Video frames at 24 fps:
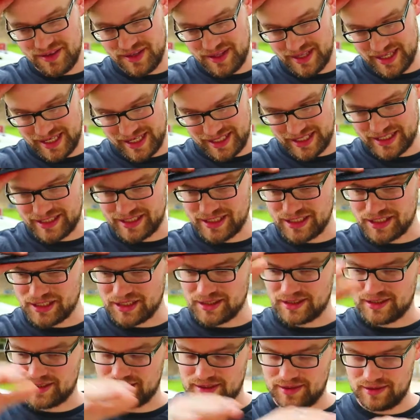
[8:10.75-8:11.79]
this
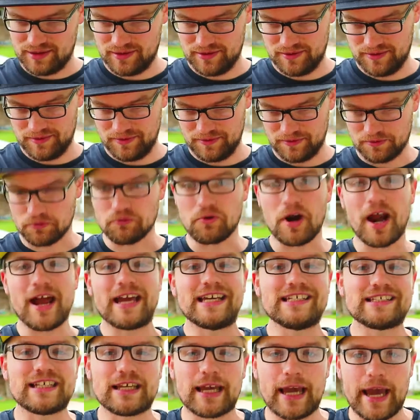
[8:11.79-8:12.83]
is
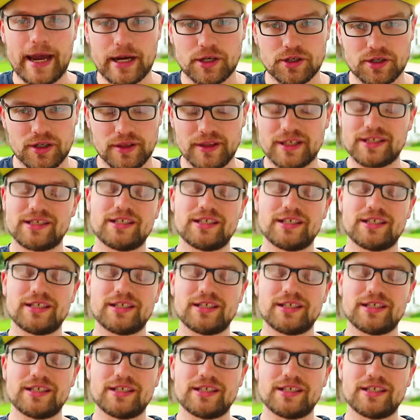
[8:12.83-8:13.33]
rising action.